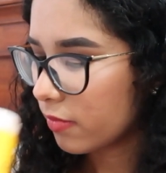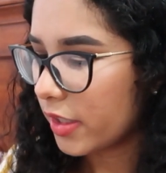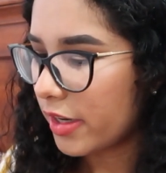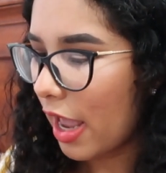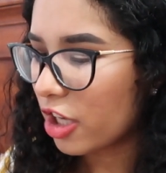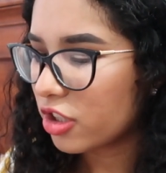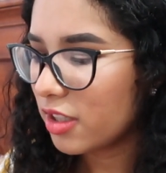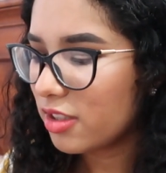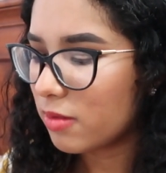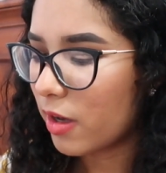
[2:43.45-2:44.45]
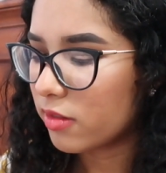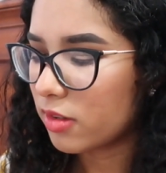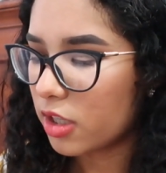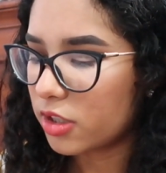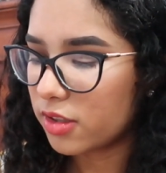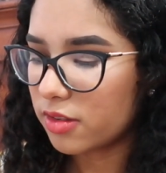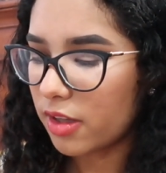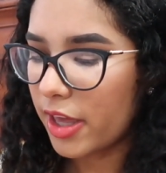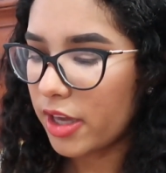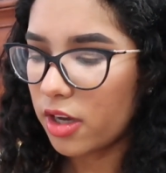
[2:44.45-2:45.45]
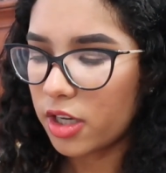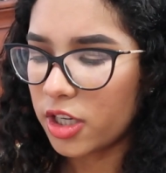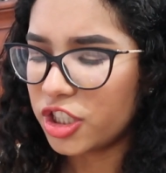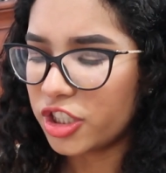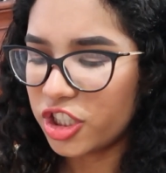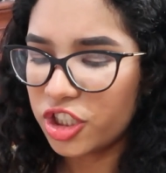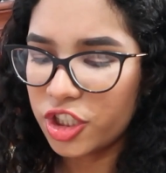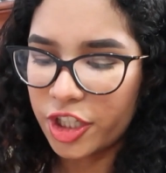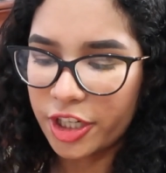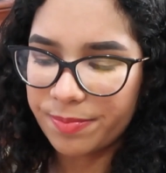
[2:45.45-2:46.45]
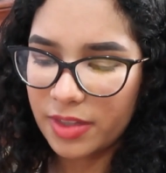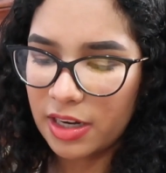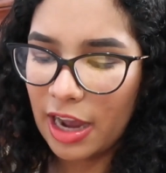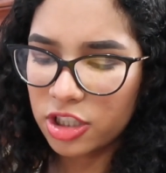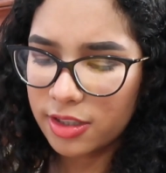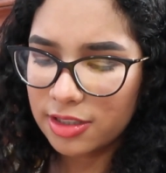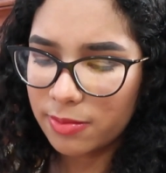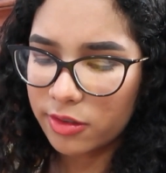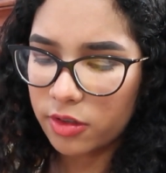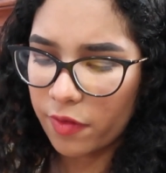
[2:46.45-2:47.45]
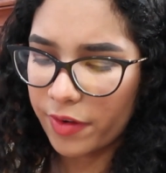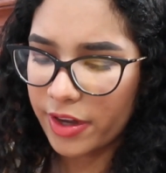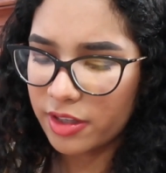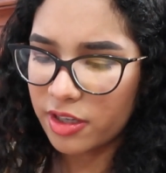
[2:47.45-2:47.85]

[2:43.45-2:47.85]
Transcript: It actually smells just like conditioner. It actually smells really